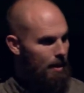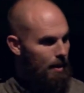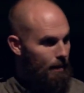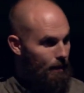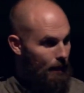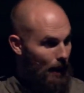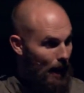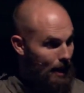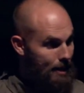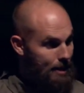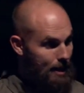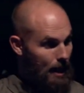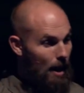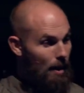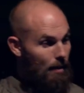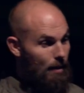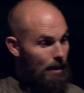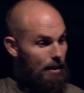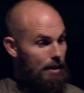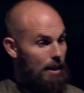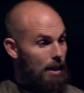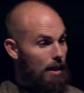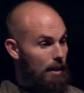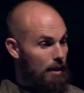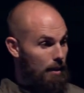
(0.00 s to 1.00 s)
That's how they
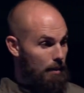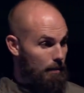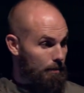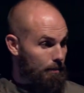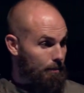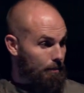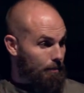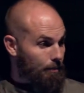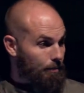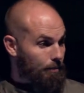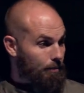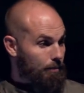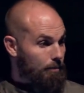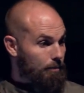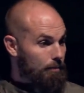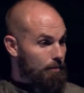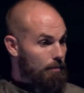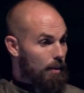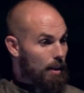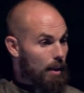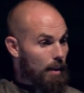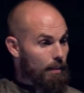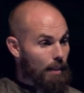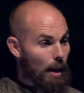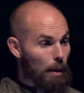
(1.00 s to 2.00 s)
did it.
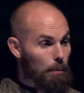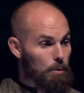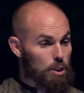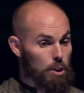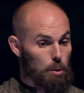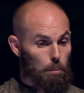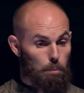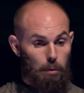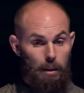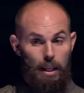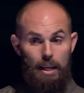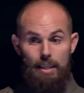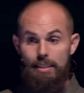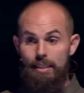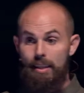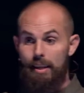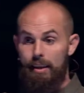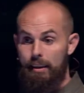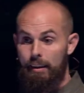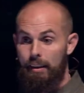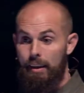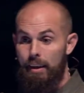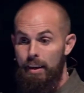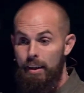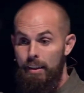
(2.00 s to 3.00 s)
That was the
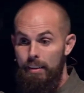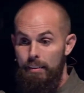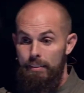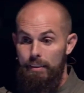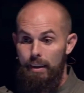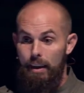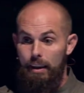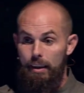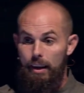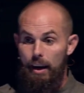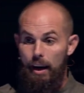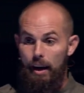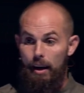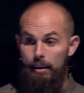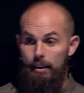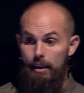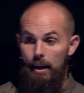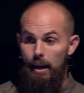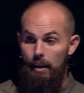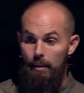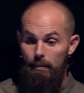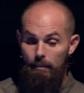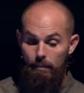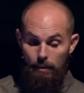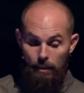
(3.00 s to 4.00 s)
blessing that God
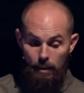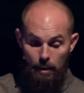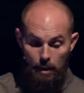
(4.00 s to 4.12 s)
gave.